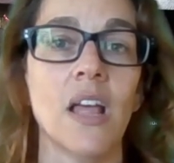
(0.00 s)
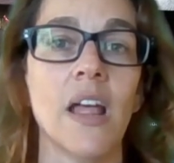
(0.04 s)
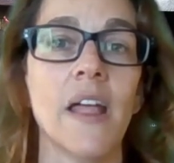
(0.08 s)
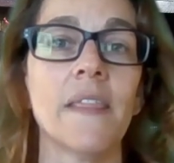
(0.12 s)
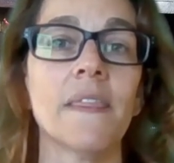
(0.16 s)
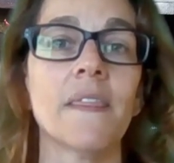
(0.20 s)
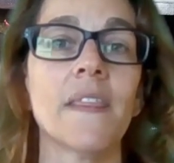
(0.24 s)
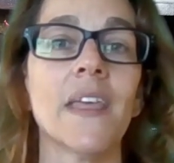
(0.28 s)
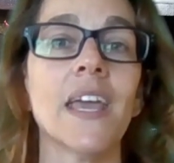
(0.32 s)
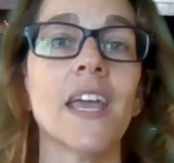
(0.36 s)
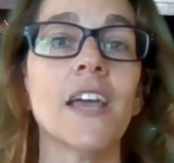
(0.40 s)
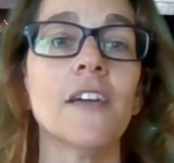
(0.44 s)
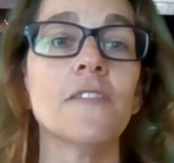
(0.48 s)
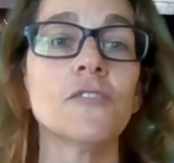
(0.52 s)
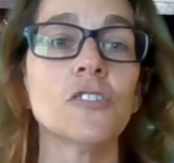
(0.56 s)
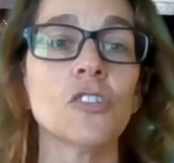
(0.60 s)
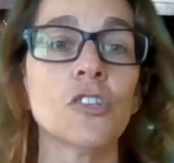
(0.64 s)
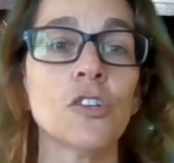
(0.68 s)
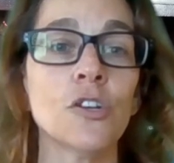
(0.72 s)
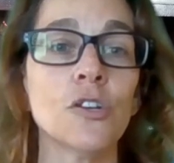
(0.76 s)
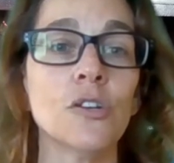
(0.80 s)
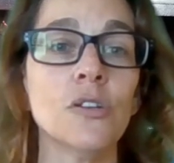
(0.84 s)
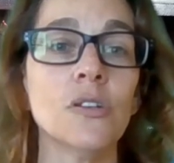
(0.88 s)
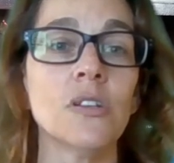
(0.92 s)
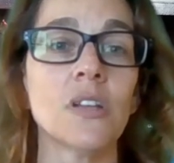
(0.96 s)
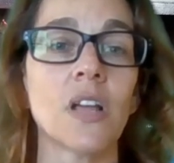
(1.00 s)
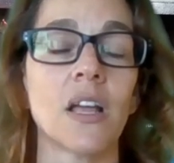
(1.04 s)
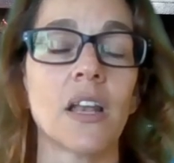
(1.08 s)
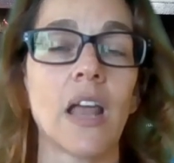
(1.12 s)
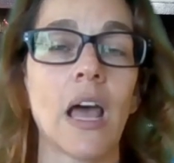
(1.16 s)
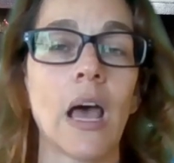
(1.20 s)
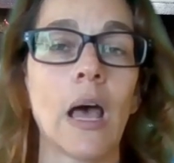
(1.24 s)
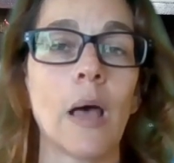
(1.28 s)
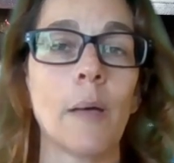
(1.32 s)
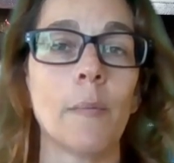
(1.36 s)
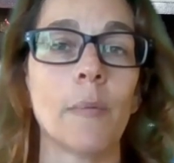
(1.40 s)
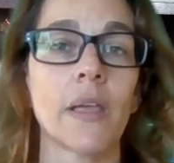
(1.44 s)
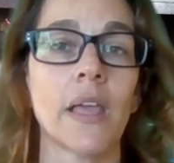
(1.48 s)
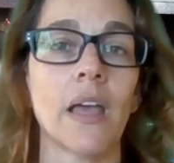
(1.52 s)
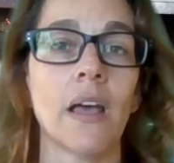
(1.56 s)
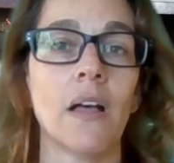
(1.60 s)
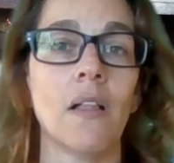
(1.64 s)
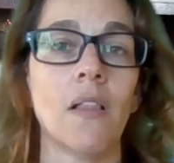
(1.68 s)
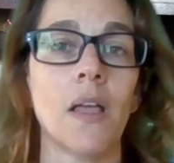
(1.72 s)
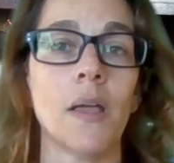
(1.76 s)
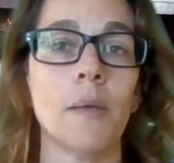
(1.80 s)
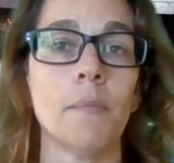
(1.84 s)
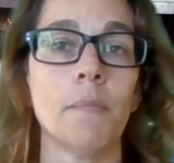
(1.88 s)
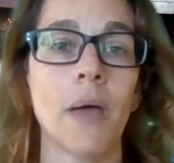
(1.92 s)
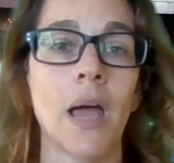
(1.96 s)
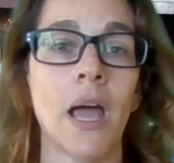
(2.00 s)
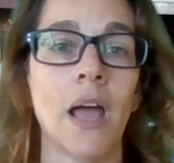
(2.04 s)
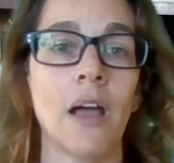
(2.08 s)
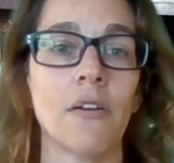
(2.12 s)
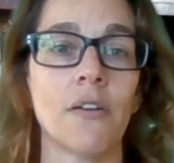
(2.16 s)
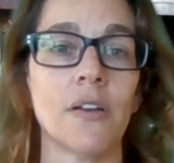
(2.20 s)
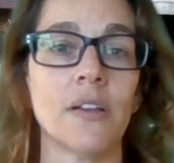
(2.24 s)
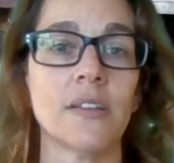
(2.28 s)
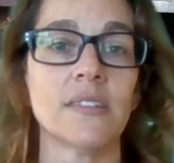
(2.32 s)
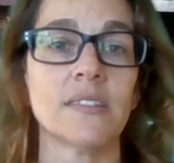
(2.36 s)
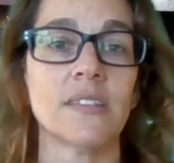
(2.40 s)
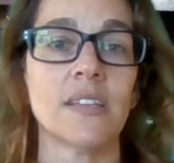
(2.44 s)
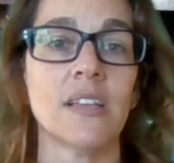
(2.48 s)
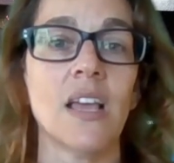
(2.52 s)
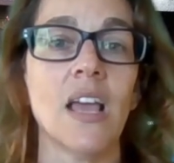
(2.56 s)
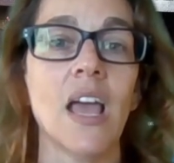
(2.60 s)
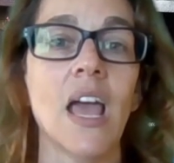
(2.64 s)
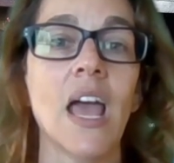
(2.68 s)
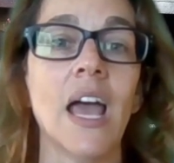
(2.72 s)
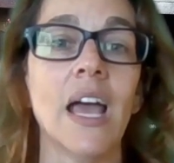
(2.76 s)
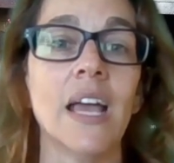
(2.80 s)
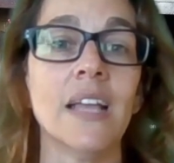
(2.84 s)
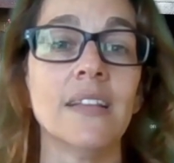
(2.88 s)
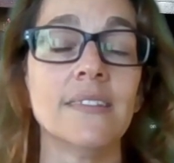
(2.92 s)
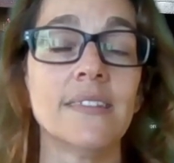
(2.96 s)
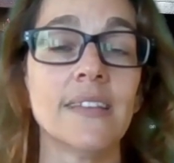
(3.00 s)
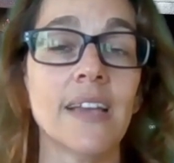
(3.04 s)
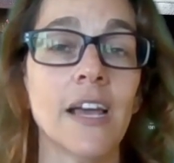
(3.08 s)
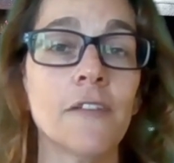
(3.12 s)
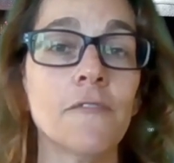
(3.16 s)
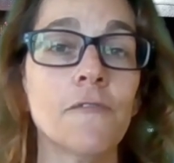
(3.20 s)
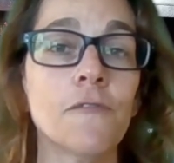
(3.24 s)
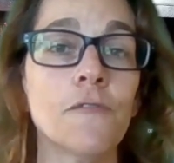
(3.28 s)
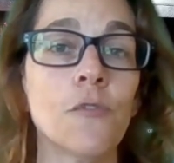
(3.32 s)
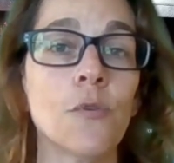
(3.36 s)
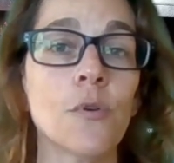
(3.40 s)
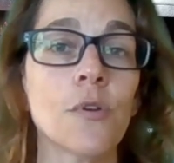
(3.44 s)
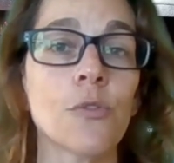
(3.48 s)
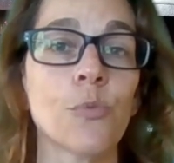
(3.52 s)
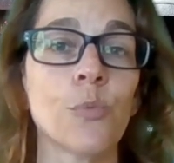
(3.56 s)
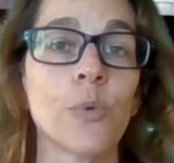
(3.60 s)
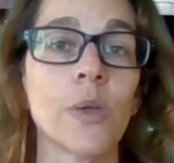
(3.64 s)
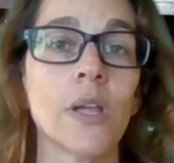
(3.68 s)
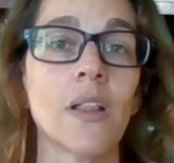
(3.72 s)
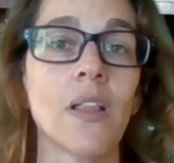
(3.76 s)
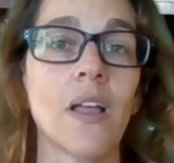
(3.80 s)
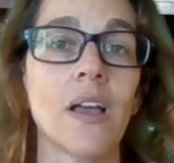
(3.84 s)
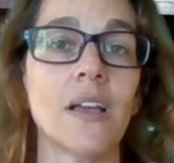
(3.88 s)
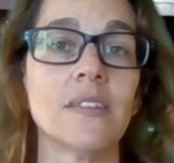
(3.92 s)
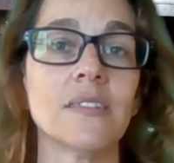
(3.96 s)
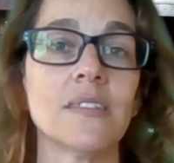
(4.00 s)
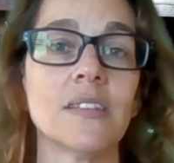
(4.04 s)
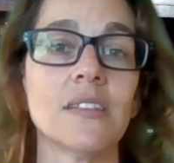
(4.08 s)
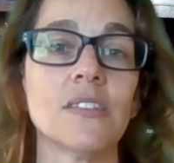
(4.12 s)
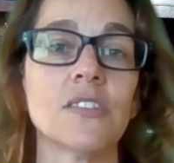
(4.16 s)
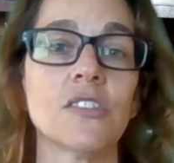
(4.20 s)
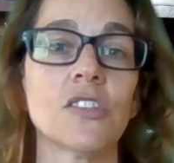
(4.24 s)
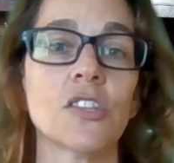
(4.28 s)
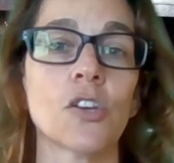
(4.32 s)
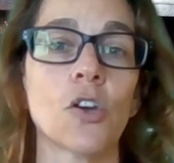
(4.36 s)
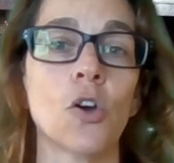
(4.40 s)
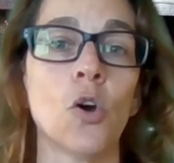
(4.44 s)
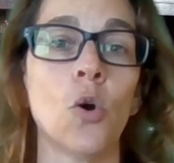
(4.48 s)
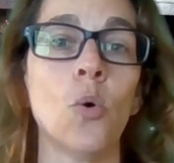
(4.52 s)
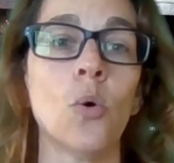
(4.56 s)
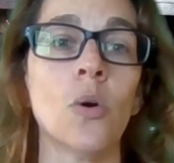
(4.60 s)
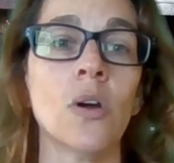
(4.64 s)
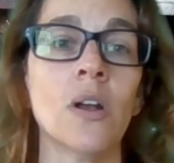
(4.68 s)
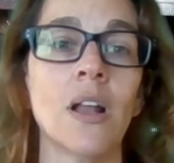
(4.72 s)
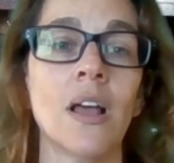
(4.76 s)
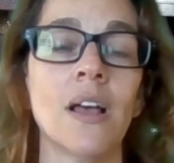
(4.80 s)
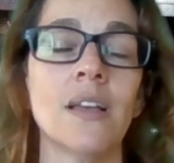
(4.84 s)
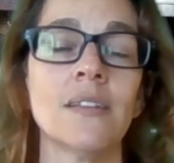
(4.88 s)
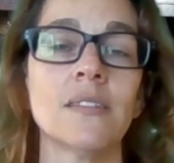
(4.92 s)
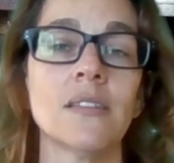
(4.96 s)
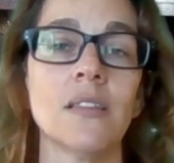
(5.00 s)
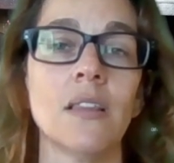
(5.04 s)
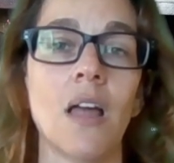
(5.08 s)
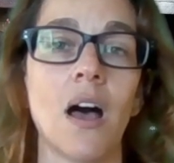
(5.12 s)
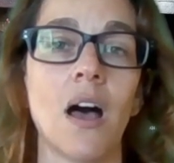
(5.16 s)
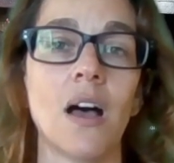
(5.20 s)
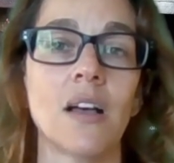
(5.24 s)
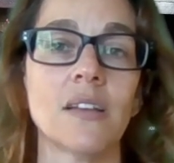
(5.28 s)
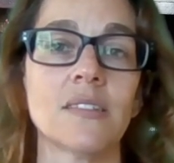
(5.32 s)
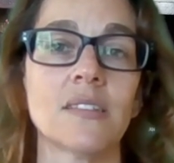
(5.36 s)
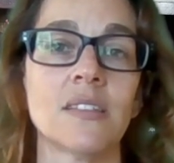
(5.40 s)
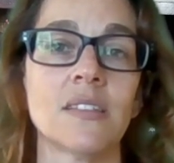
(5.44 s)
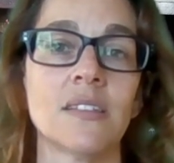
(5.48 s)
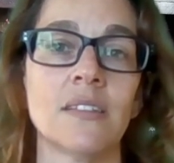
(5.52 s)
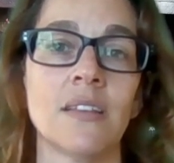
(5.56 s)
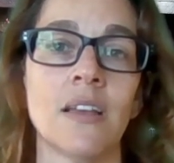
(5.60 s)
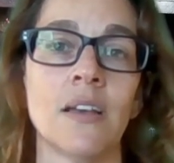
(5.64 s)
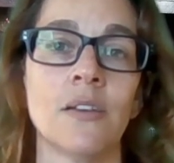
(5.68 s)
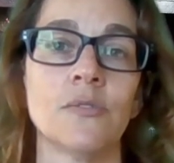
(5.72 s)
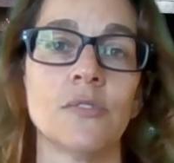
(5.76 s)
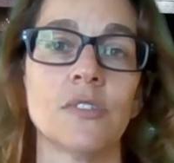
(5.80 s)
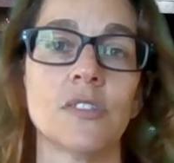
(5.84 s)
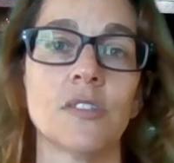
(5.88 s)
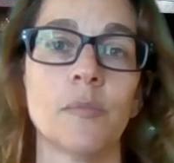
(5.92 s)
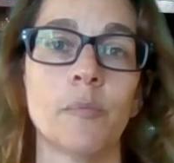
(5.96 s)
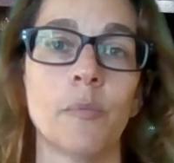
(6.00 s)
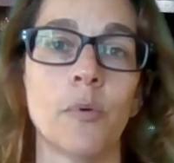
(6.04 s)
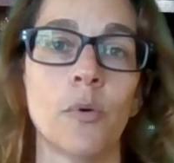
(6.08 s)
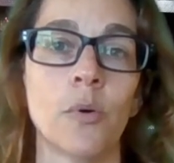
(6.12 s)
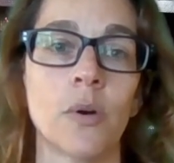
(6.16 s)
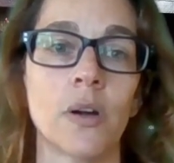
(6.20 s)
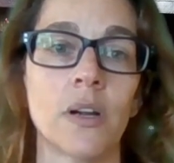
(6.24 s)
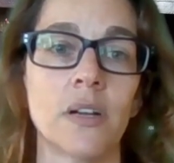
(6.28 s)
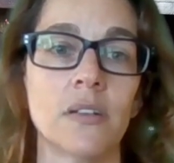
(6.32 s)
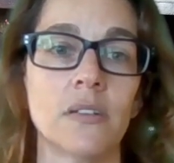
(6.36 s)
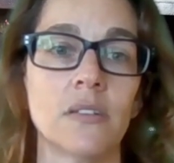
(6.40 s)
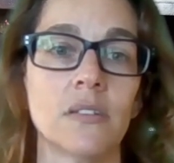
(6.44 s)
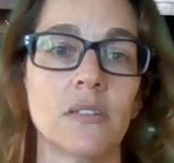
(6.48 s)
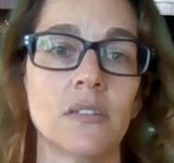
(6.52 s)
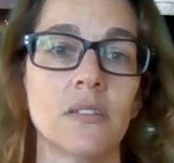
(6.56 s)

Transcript: They have turned on Abigail and Paris, and Danforth realizes the court has lost the town's support.